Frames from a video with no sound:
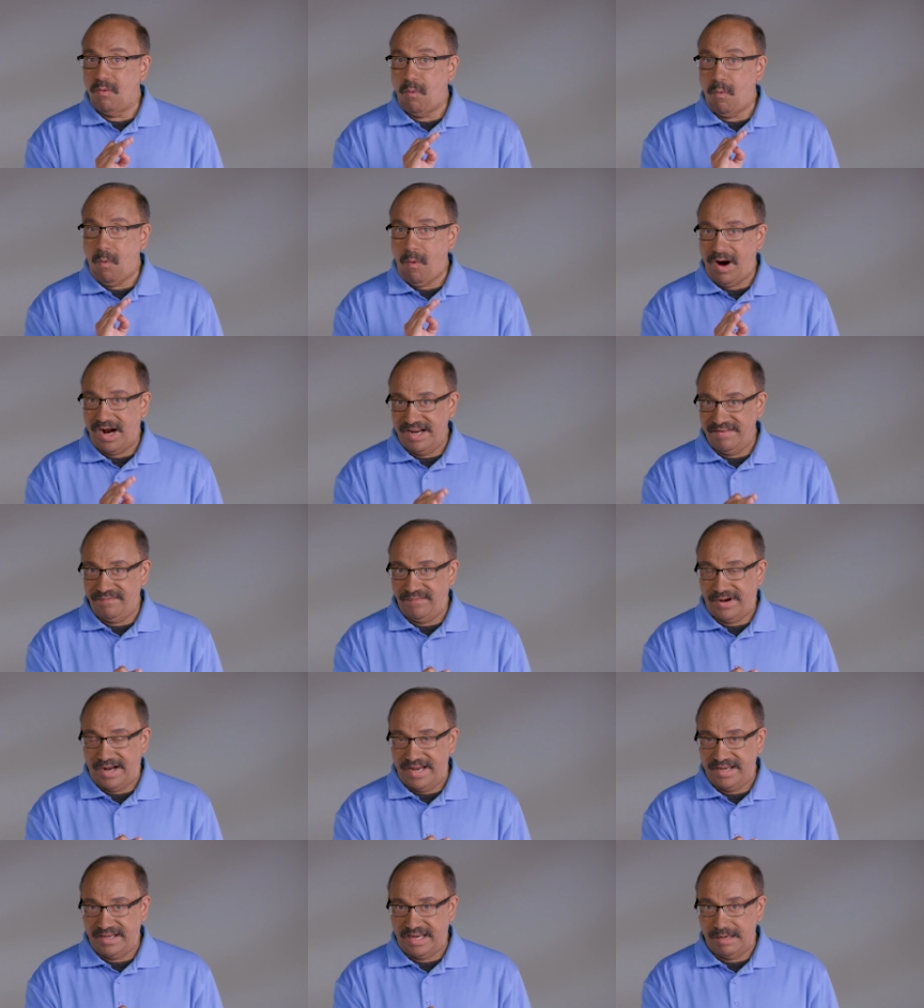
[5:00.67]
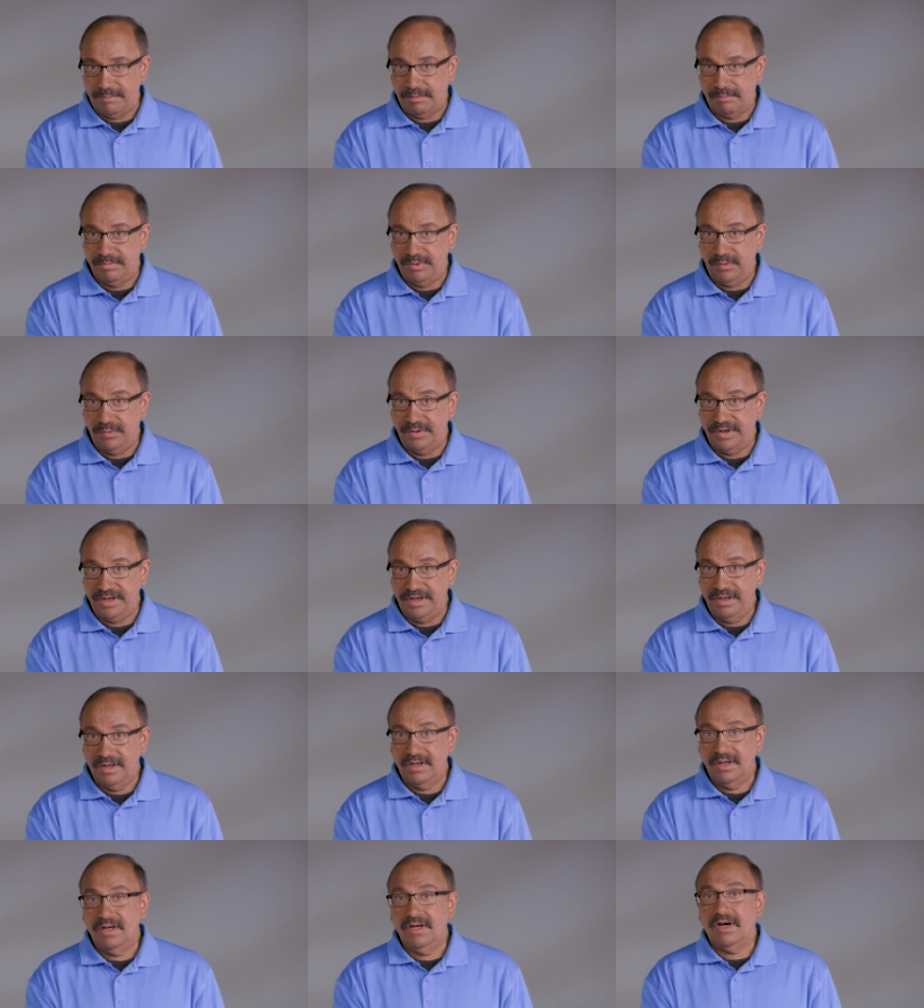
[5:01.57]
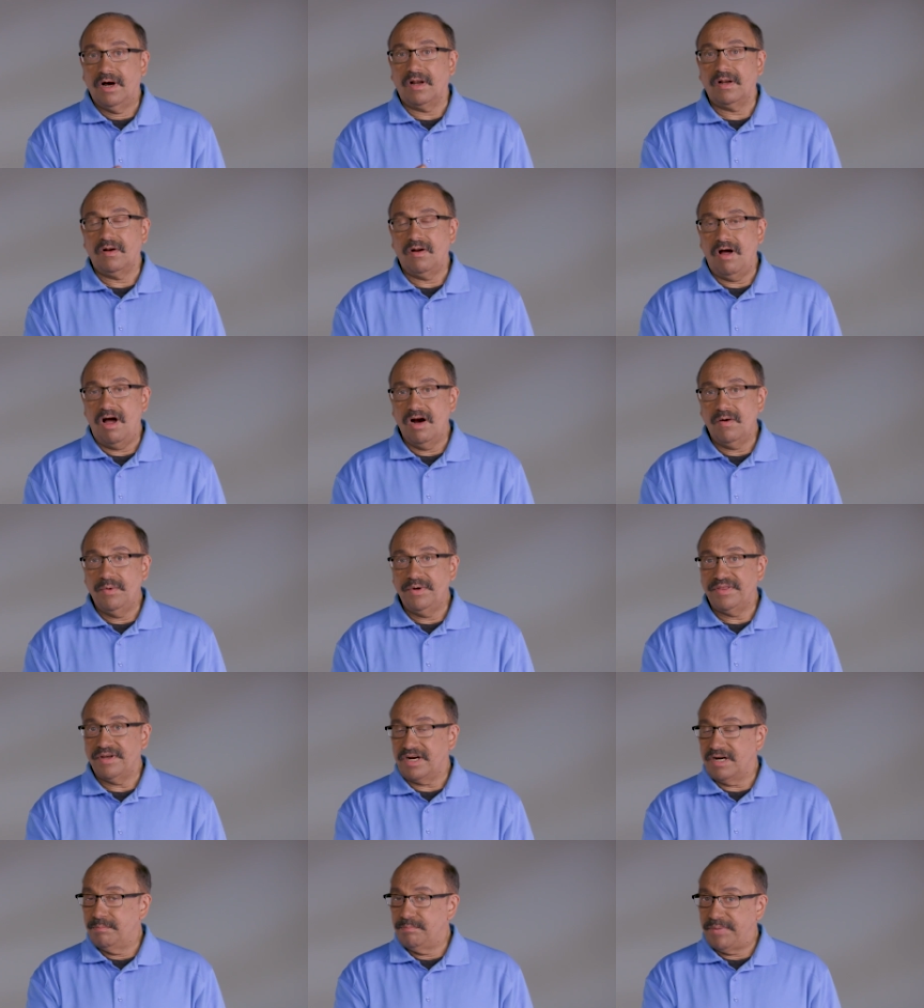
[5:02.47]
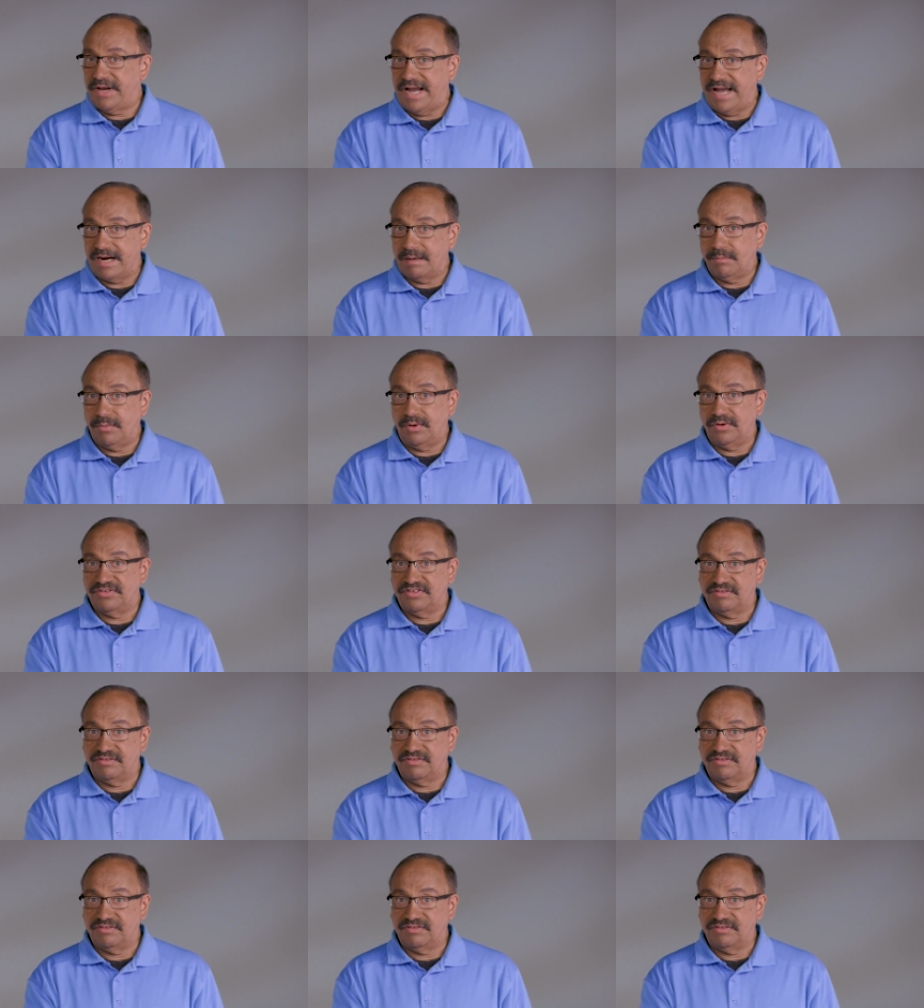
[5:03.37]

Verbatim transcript: Wi-Fi capability along with a compatible